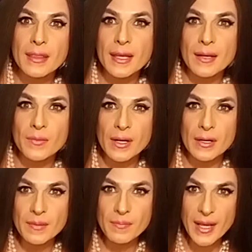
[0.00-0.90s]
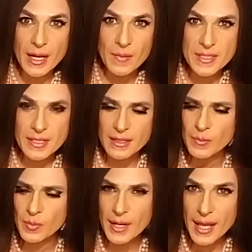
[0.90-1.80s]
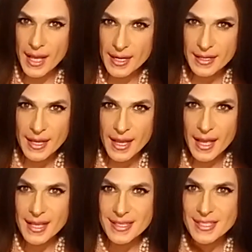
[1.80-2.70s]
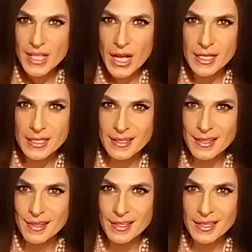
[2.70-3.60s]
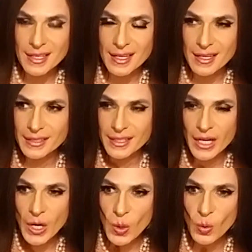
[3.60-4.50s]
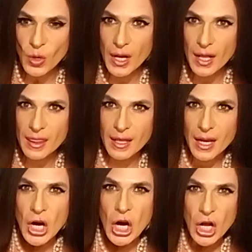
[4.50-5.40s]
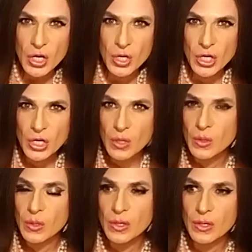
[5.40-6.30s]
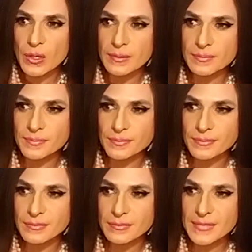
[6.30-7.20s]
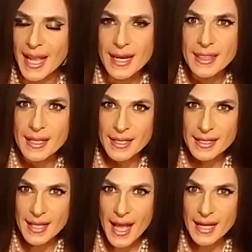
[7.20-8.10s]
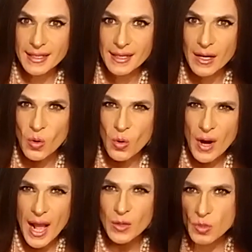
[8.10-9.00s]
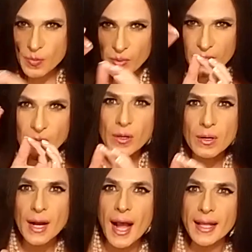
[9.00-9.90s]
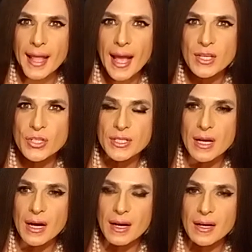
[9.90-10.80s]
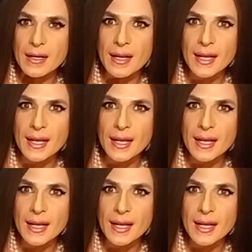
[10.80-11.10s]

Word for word: thing regarding makeup is not the brand, it's not the, you know, the color or anything like that, or how to put your eyelashes on.